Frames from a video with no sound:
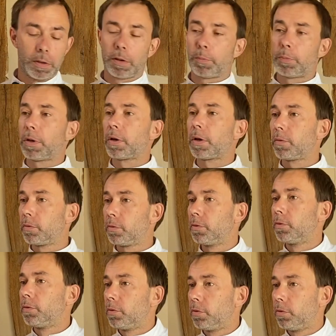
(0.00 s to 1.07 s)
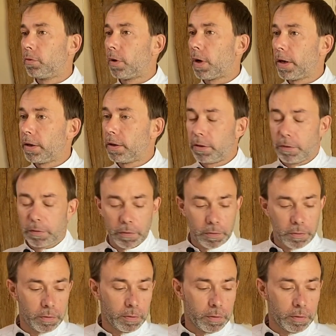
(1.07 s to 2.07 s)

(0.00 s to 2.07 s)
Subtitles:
depends how do you like it.